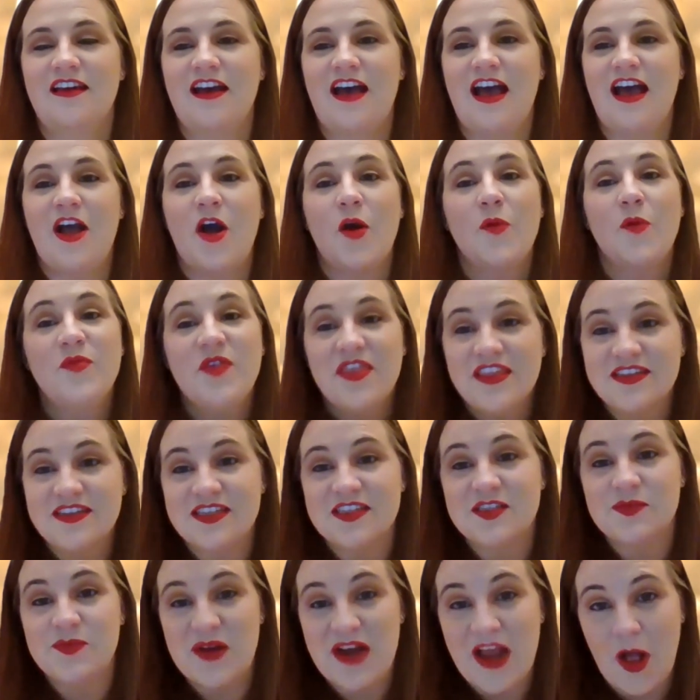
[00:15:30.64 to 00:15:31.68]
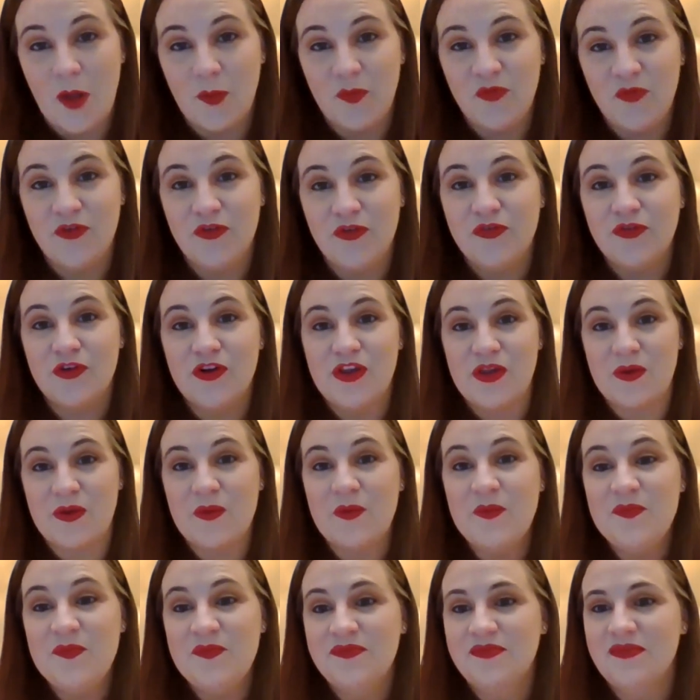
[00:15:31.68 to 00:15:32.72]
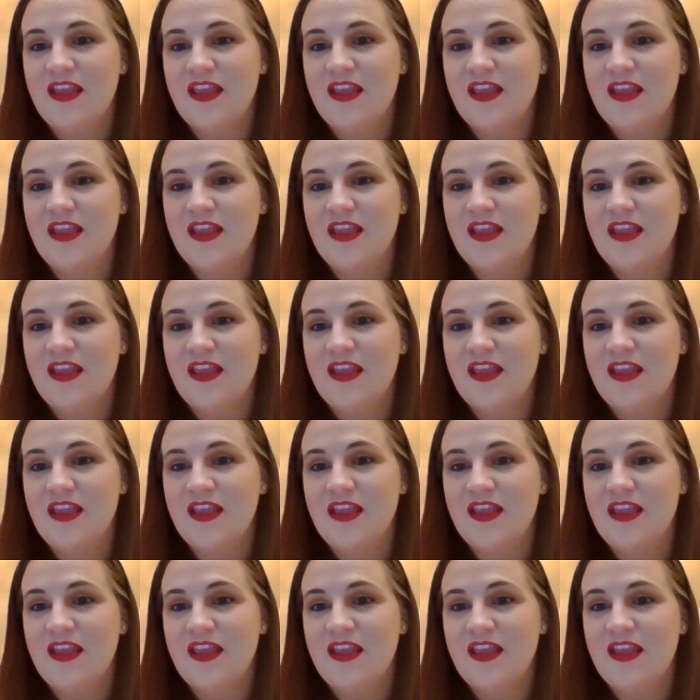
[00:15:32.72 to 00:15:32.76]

I hope that this has been helpful for you,